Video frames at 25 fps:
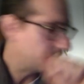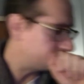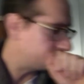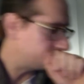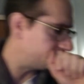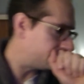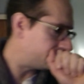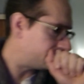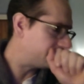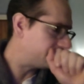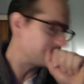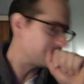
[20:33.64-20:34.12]

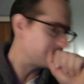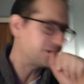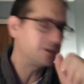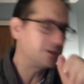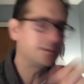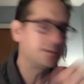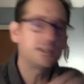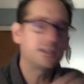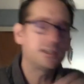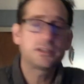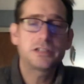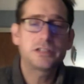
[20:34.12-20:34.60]
excuse
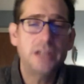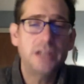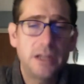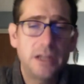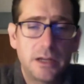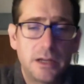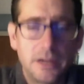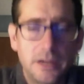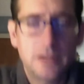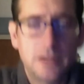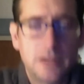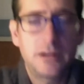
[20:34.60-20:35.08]
me, just
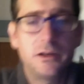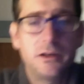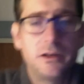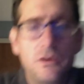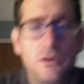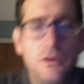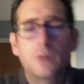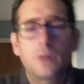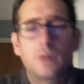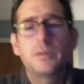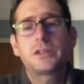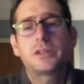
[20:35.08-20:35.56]
seeing
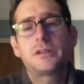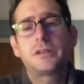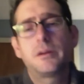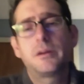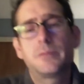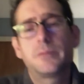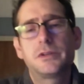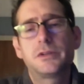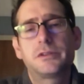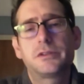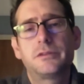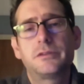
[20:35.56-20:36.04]
enormous
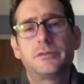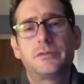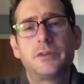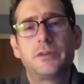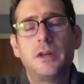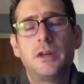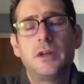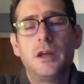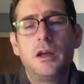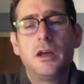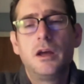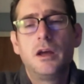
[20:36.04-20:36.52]
numbers of
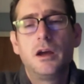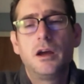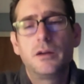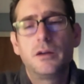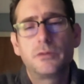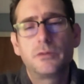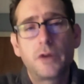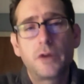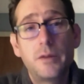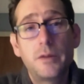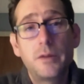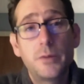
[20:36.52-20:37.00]

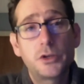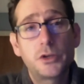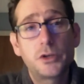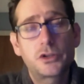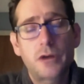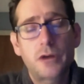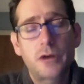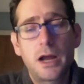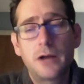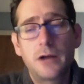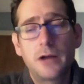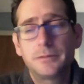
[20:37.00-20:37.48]
of rainbow
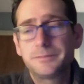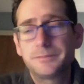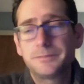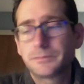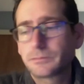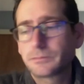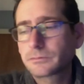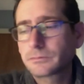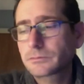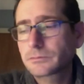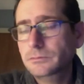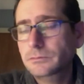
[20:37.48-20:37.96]
trout
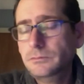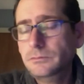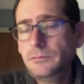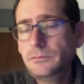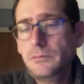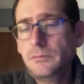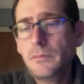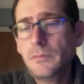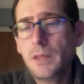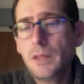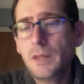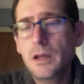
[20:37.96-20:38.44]

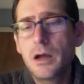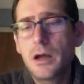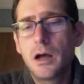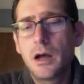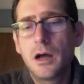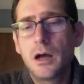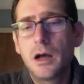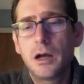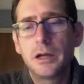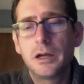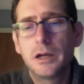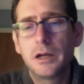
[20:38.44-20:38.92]

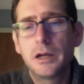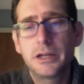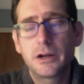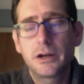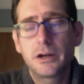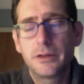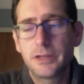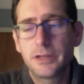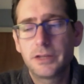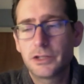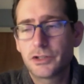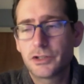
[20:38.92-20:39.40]
uh, here
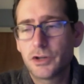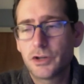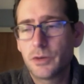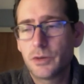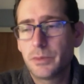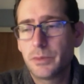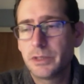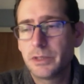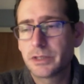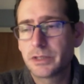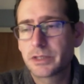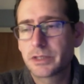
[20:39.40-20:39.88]
on the
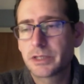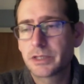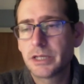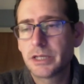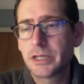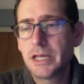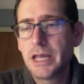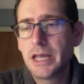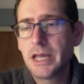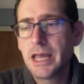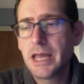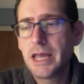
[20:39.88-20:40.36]
Esopus
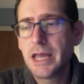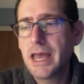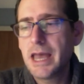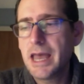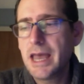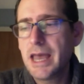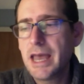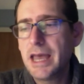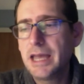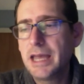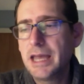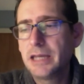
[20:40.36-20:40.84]

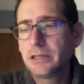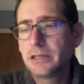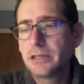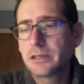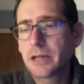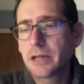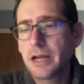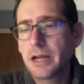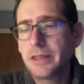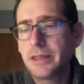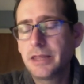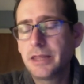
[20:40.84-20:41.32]
and
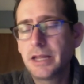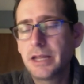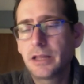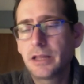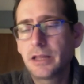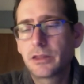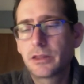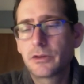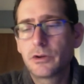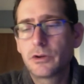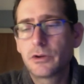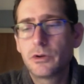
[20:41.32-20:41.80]
I think
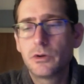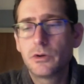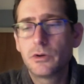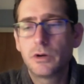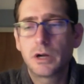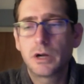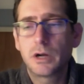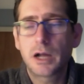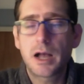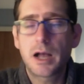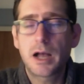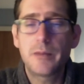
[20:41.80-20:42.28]
through
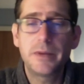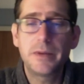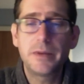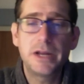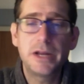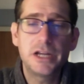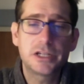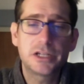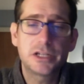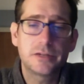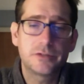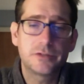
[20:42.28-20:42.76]
a
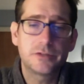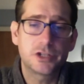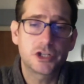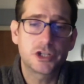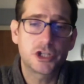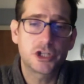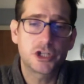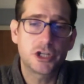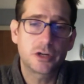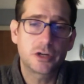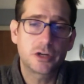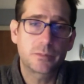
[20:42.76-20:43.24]
combination of just
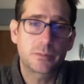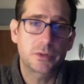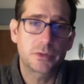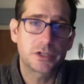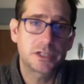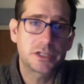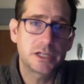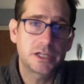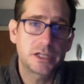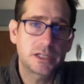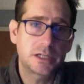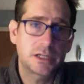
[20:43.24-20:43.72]
sheer
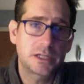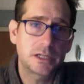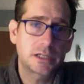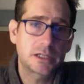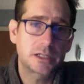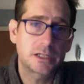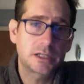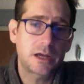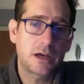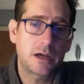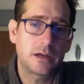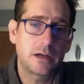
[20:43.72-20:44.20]

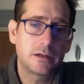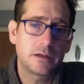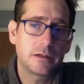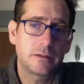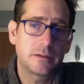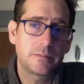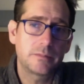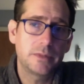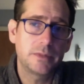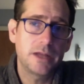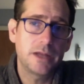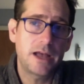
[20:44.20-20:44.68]
persistence on
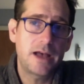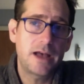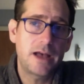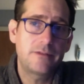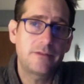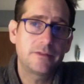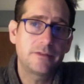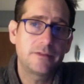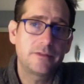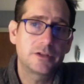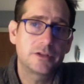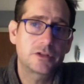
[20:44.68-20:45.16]

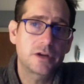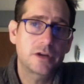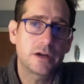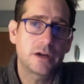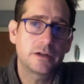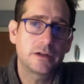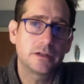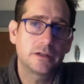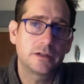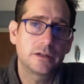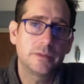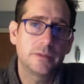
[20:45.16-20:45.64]
behalf of the
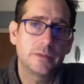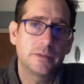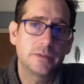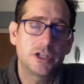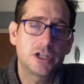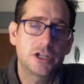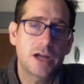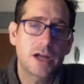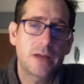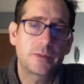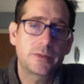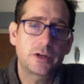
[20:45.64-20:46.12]
Trout Unlimited
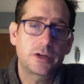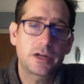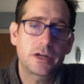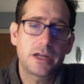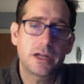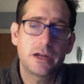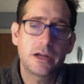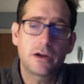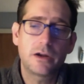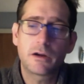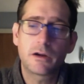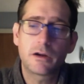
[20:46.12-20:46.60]
chapter
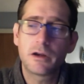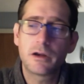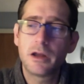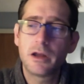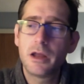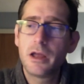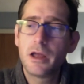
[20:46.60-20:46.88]
here,